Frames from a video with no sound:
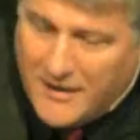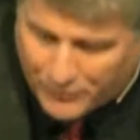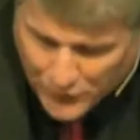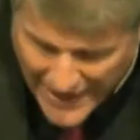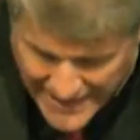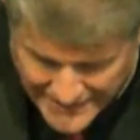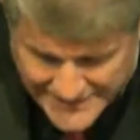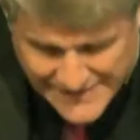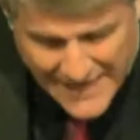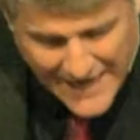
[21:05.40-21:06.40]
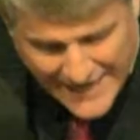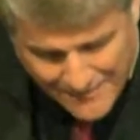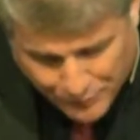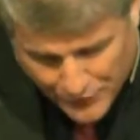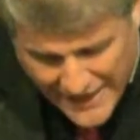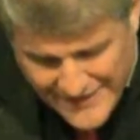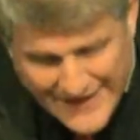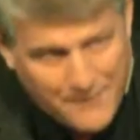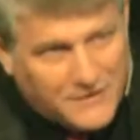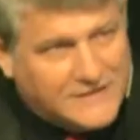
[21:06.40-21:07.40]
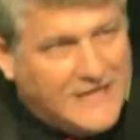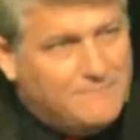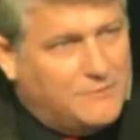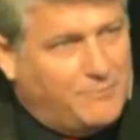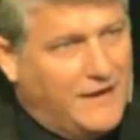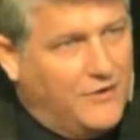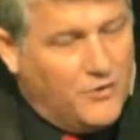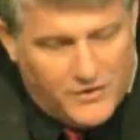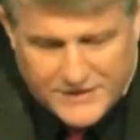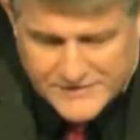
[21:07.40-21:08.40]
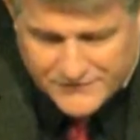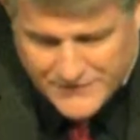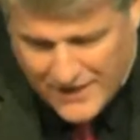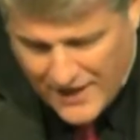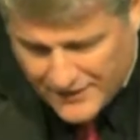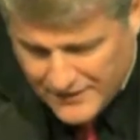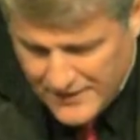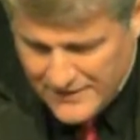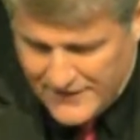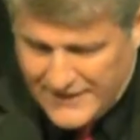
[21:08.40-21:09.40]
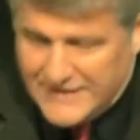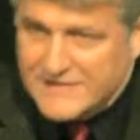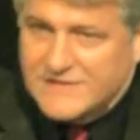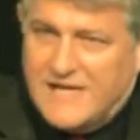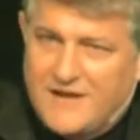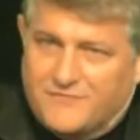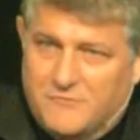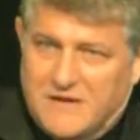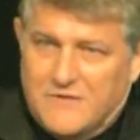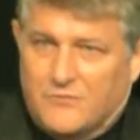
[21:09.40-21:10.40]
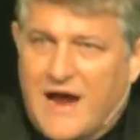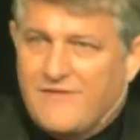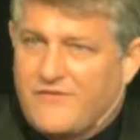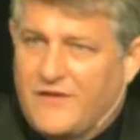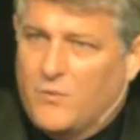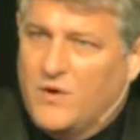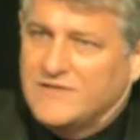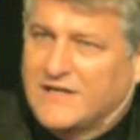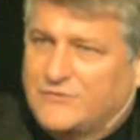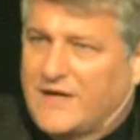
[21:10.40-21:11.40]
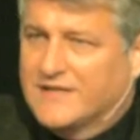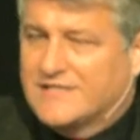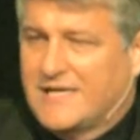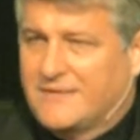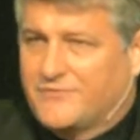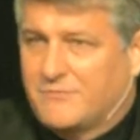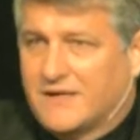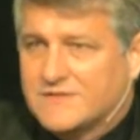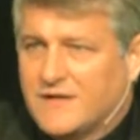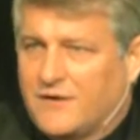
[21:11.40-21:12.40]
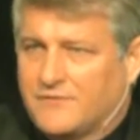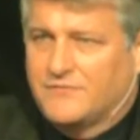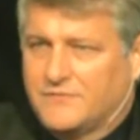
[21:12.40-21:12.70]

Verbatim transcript: uprightness. And I pray that I would keep the priorities of God that He has set for me rather than the ones I try to set up for myself.